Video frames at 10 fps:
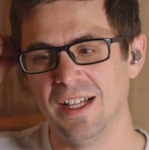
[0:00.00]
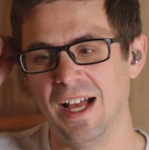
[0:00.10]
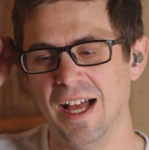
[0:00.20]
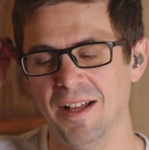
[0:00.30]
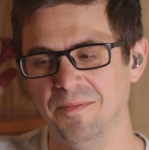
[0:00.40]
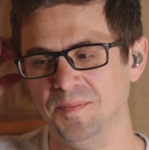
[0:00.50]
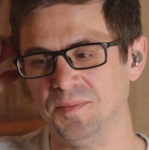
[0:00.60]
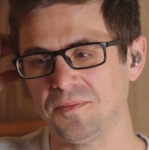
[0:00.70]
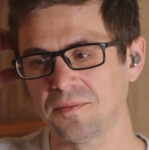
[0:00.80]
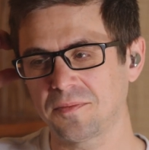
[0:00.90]
But
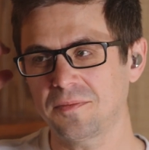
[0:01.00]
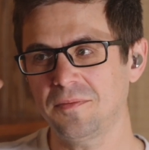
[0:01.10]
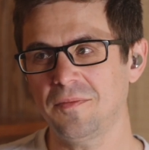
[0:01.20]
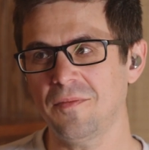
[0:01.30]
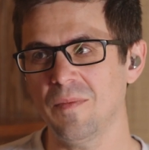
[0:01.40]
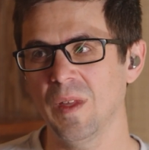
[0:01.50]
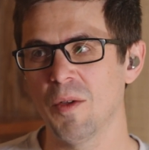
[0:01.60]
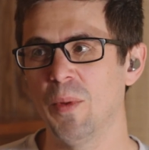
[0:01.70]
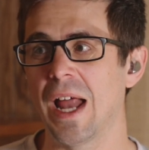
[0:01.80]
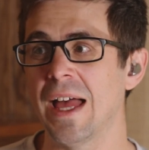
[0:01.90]

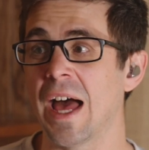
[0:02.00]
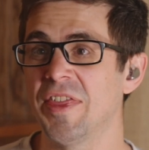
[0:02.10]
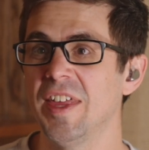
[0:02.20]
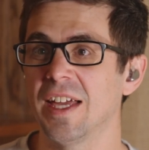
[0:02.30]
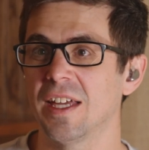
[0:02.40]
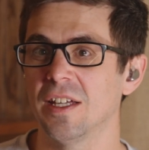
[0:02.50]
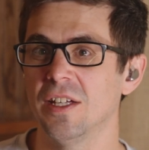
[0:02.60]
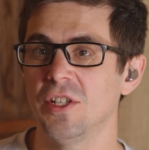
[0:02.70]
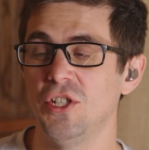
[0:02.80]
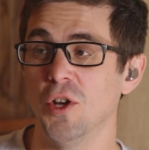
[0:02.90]
I think
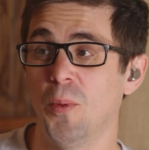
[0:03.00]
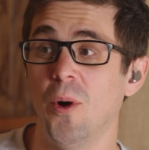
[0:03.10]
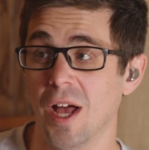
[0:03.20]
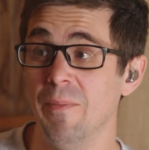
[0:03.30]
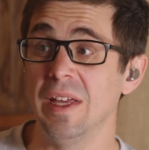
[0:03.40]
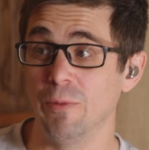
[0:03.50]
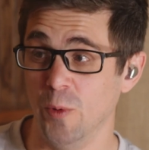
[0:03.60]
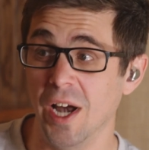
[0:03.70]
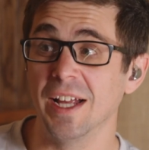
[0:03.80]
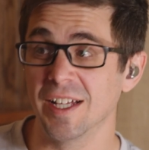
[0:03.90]
to your point, me
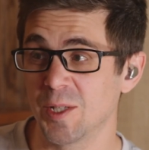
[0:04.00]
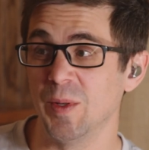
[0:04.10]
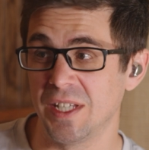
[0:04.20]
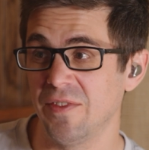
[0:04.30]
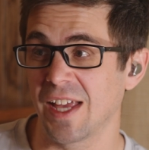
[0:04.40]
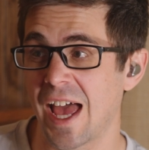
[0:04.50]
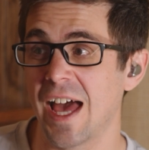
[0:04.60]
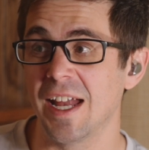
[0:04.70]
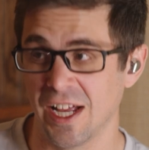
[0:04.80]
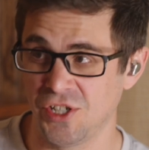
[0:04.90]
running a specific
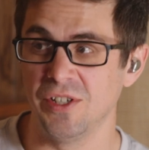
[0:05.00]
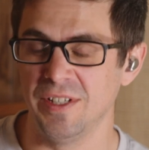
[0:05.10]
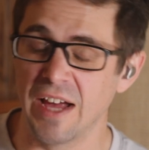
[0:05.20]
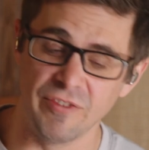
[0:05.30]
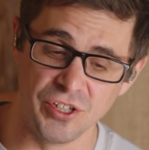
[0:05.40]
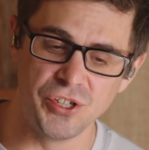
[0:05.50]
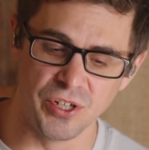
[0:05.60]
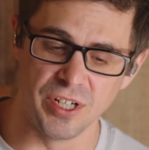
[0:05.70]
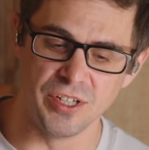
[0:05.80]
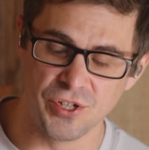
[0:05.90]
ad, I definitely
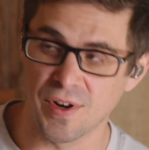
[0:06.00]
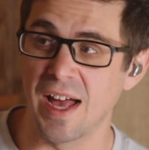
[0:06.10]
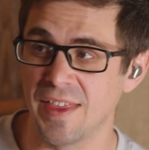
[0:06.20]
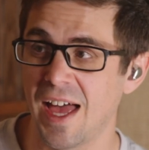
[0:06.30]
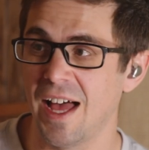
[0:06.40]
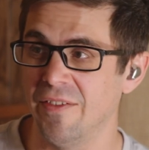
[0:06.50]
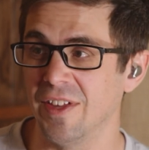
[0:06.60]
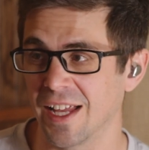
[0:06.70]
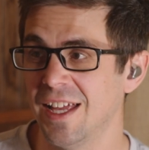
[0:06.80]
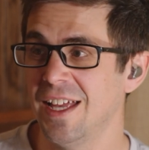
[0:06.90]
should try that. Of
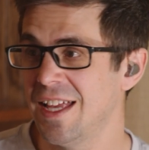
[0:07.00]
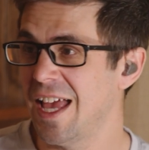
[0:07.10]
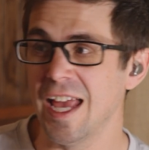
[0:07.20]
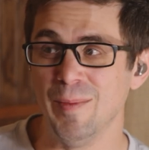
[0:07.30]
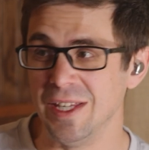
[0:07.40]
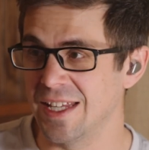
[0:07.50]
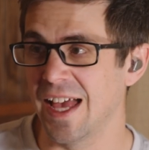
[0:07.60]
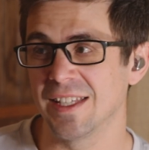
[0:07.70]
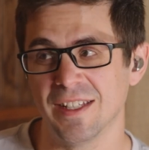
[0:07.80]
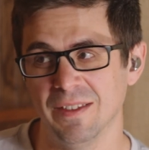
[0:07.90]
like A/B
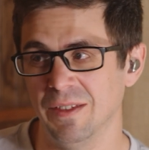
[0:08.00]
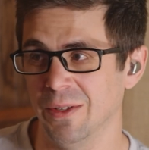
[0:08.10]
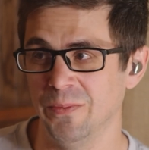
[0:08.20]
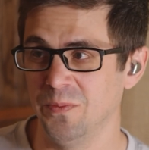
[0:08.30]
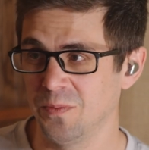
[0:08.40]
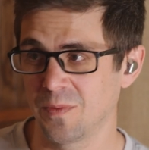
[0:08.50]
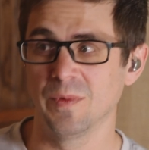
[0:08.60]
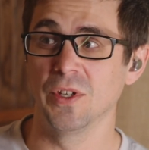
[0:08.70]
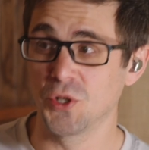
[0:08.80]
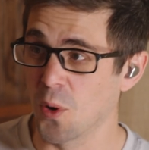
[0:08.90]
tested the
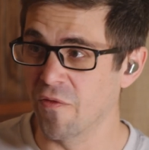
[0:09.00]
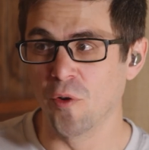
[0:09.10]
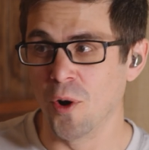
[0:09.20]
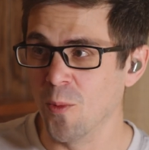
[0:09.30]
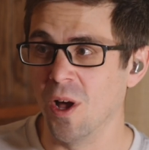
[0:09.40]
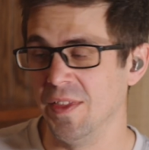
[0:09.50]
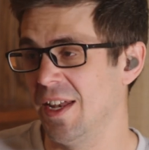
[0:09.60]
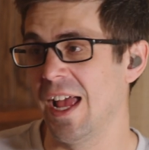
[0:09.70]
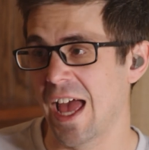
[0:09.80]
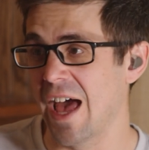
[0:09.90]
short form one that
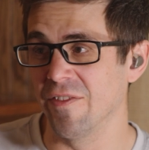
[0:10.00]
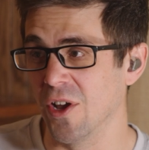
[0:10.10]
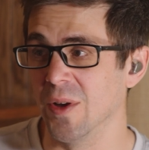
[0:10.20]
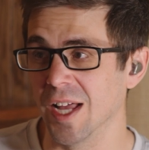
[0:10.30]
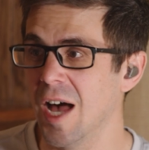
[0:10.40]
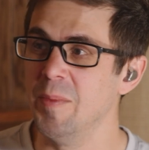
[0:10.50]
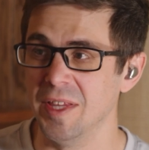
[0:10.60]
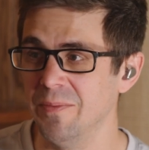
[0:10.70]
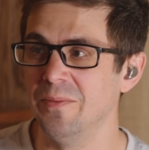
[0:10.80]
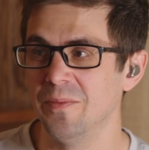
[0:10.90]
I have going up and
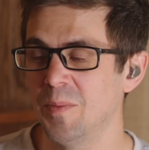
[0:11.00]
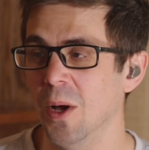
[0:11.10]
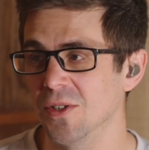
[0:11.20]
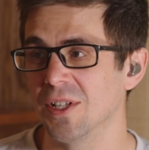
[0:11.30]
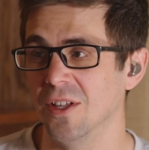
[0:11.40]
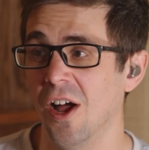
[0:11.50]
then post a longer.